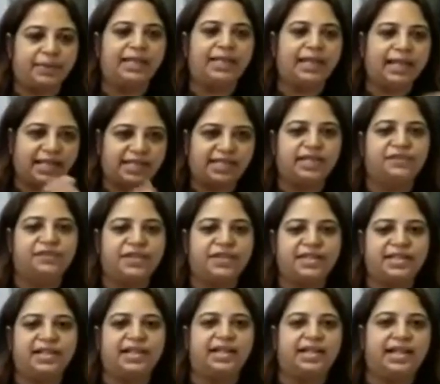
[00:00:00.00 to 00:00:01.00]
collection
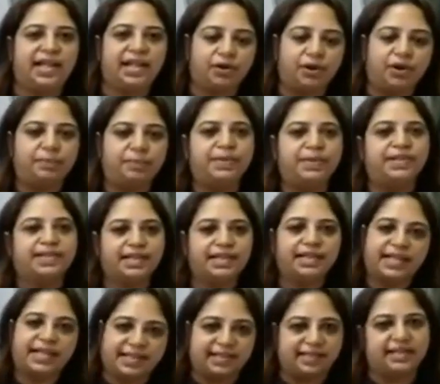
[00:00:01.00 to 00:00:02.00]
facility and not per se
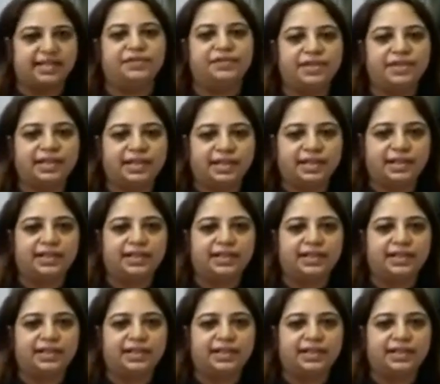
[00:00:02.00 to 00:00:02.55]
a testing facility.